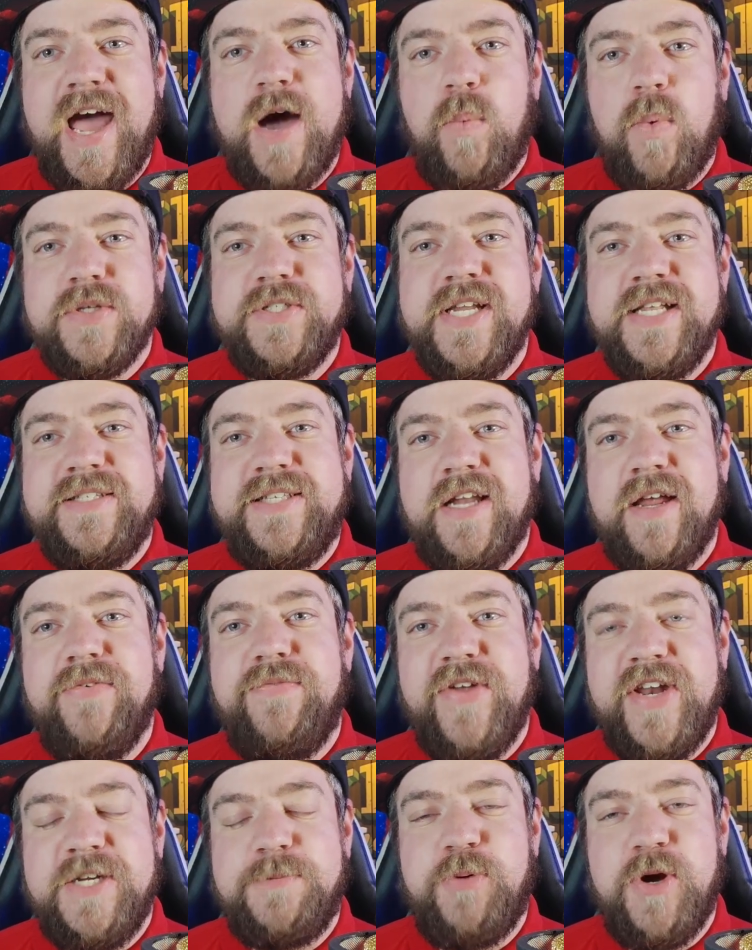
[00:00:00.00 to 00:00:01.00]
Now, it wasn't until I
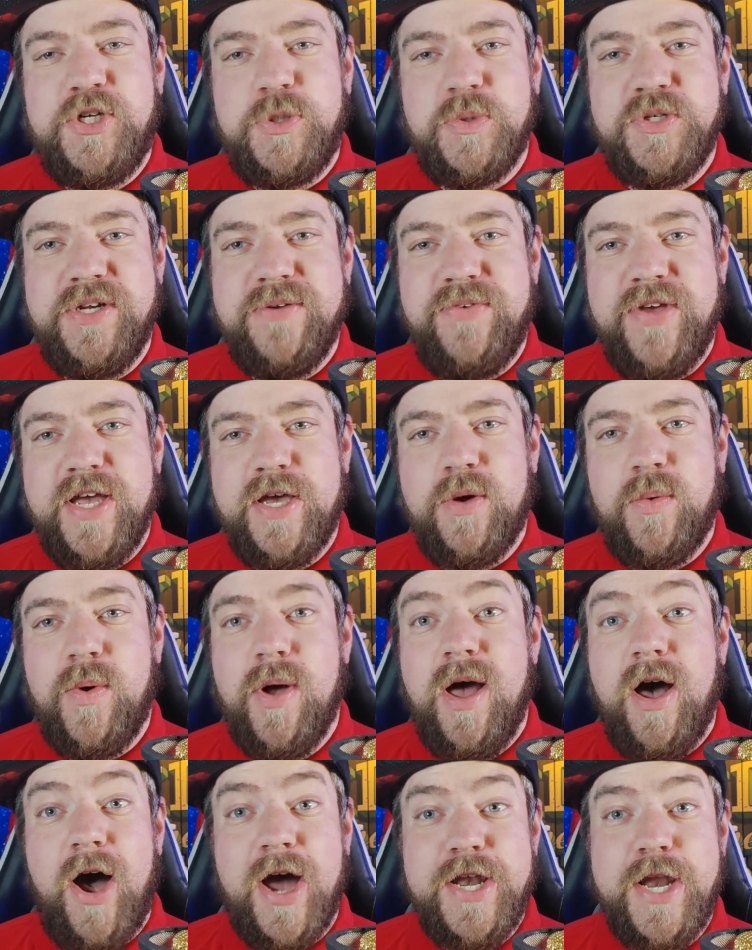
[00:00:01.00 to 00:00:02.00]
finished pressure washing the
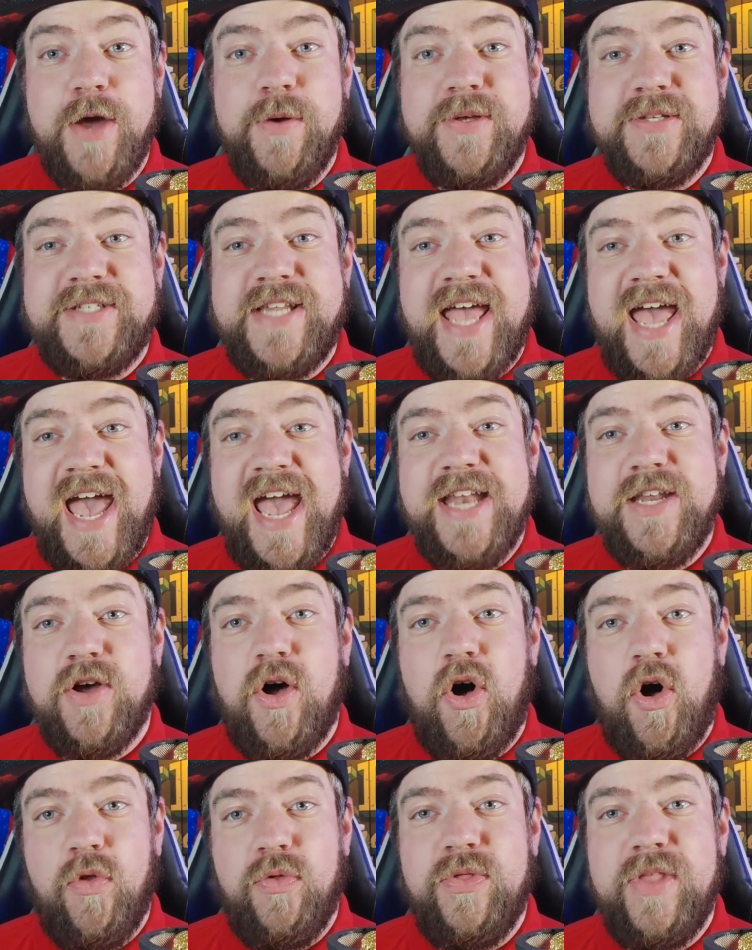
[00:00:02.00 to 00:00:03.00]
vehicle I noticed the head
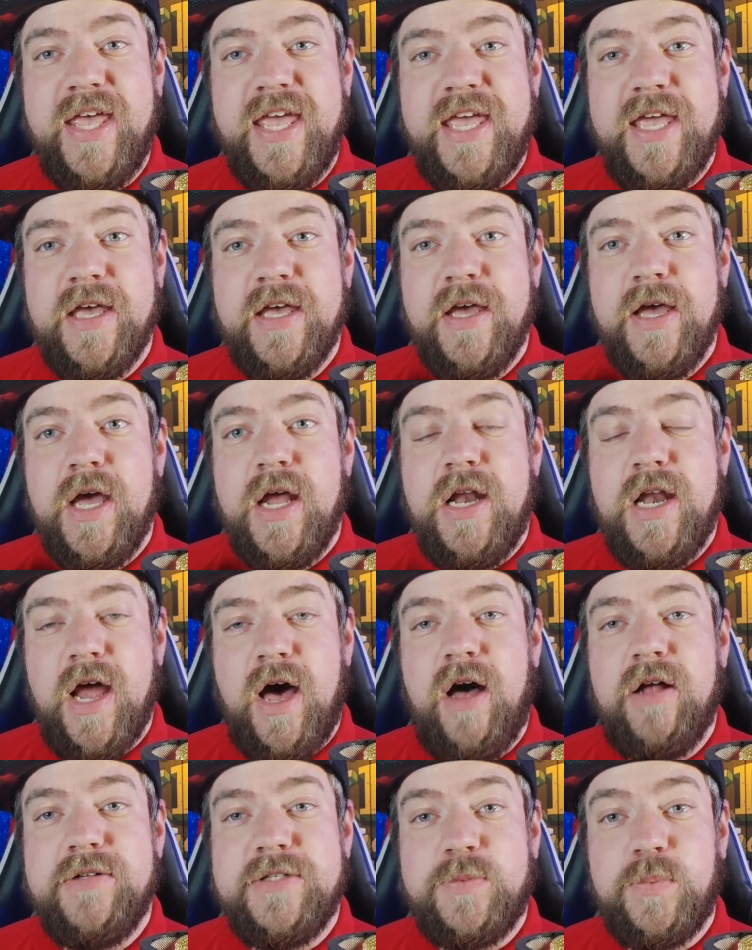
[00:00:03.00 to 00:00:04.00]
on the
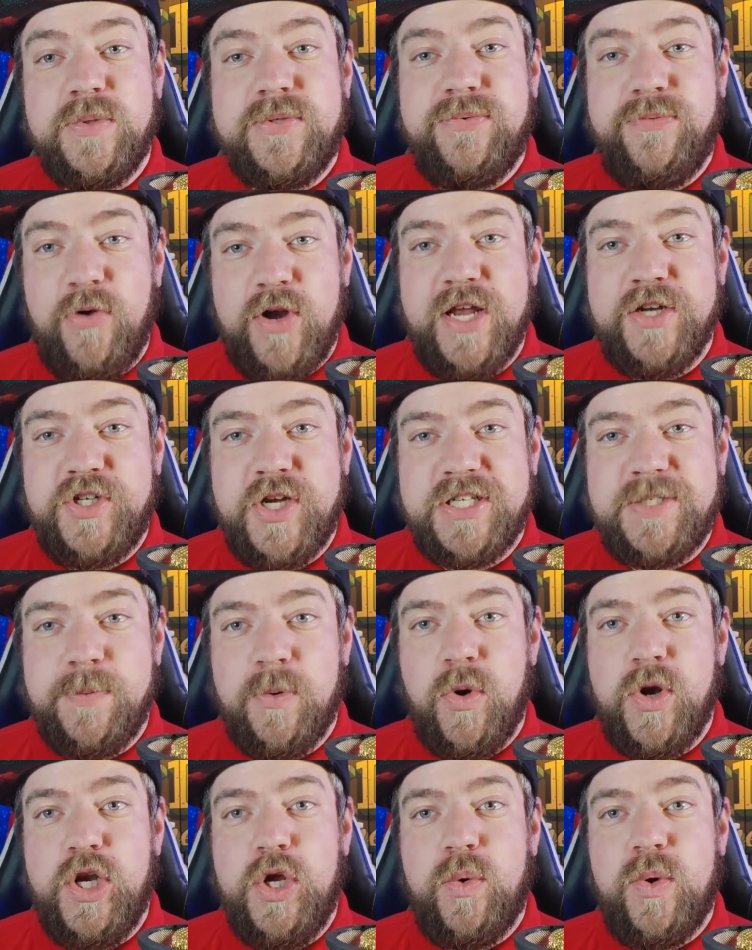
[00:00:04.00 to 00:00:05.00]
Lance was fully
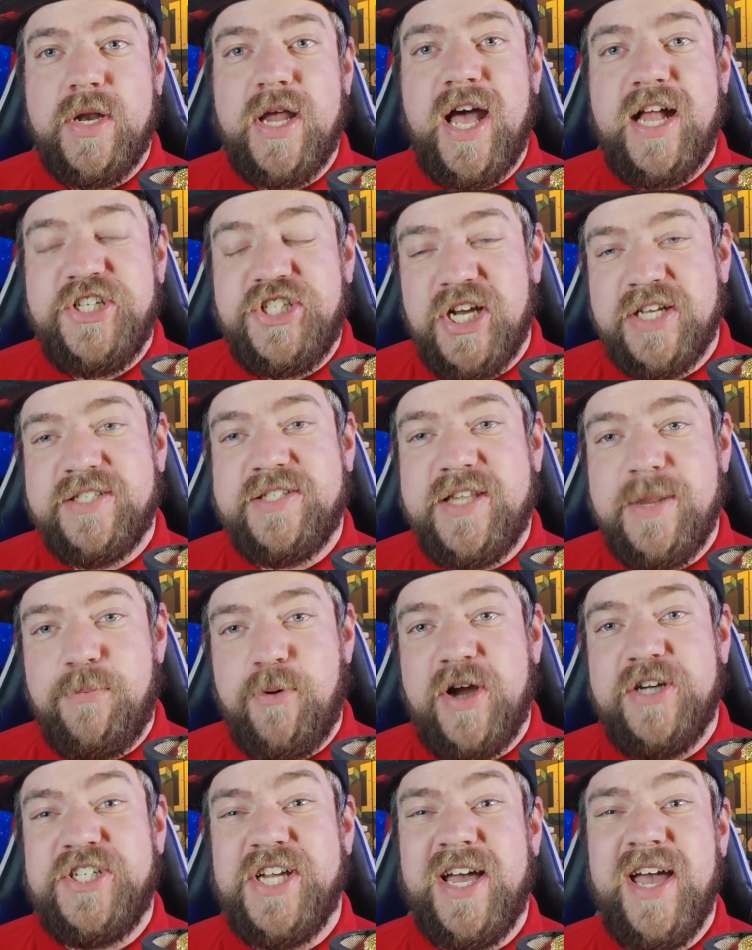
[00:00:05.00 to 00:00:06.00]
adjustable and you could adjust the
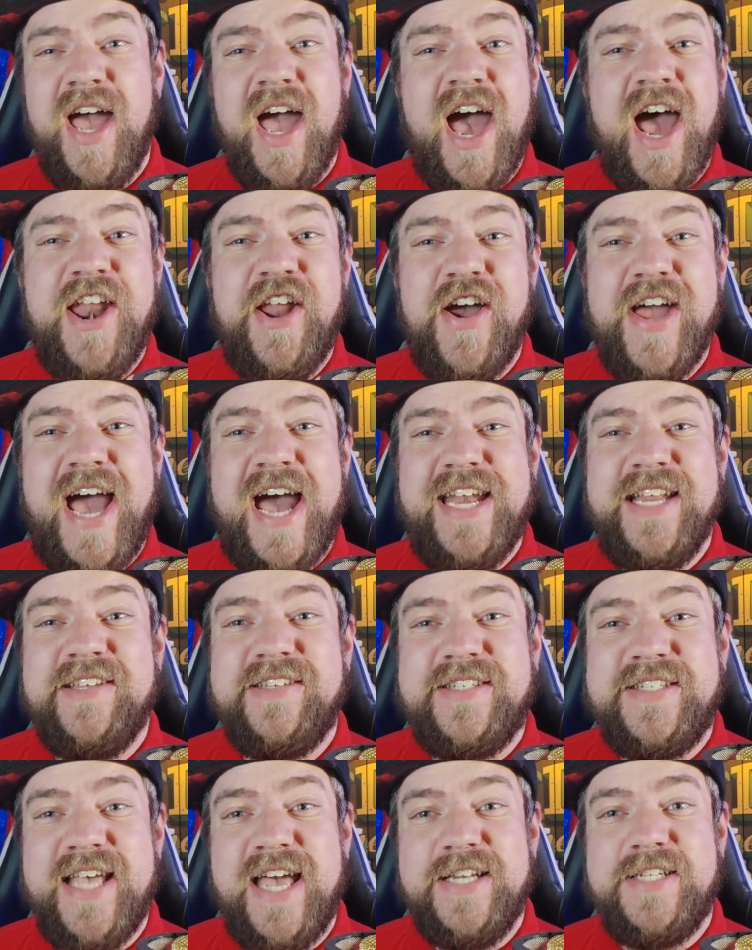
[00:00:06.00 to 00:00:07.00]
pressure, and I had
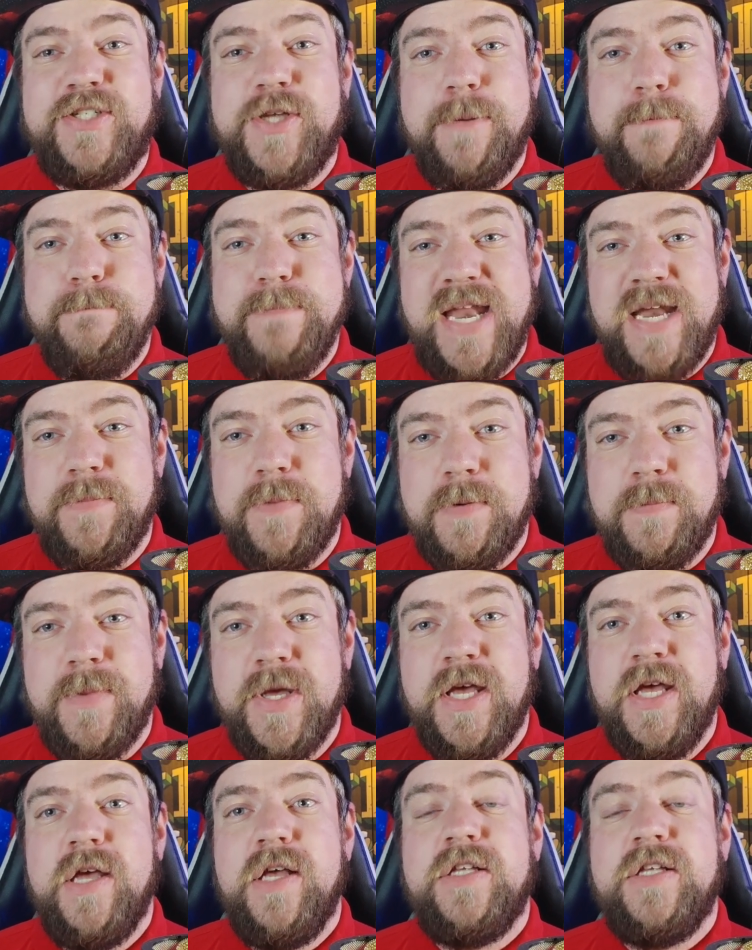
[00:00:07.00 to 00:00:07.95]
it set to minimum.